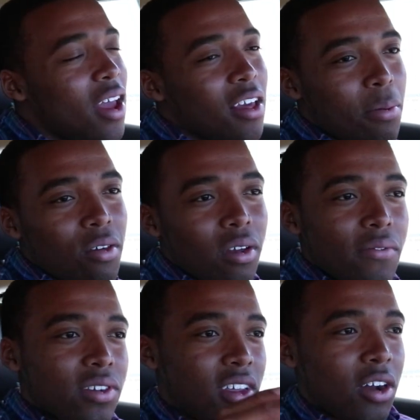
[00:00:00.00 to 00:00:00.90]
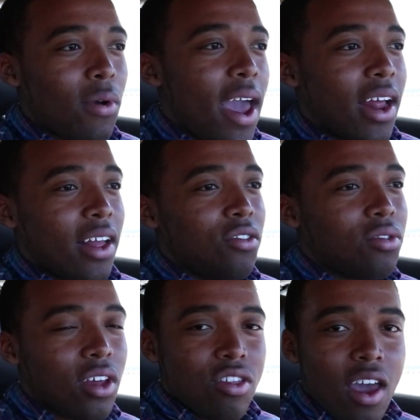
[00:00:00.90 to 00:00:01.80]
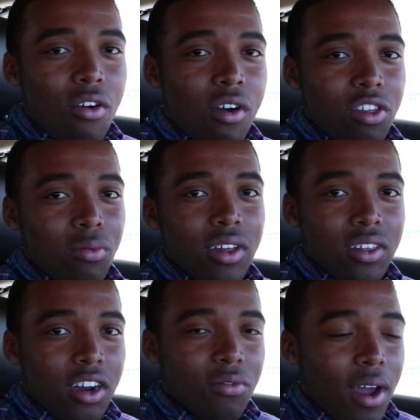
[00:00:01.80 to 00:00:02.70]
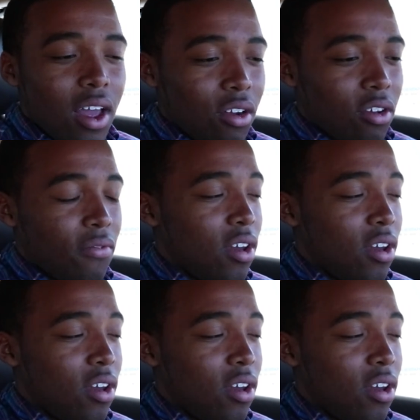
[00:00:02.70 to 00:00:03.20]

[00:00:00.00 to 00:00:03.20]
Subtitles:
especially if it's done right, and I do think Jaguar has really done it right on their